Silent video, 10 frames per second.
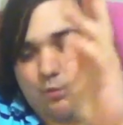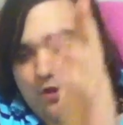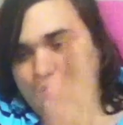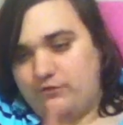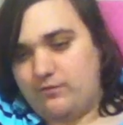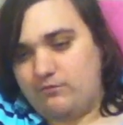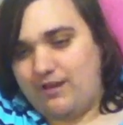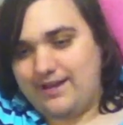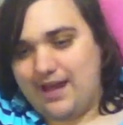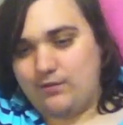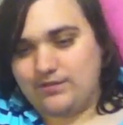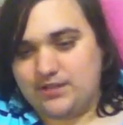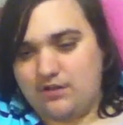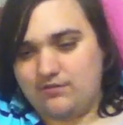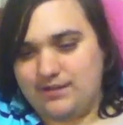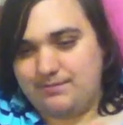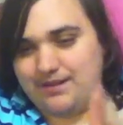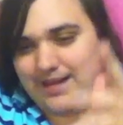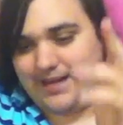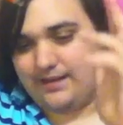One of them right now is currently
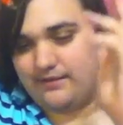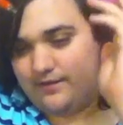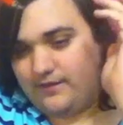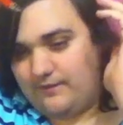playing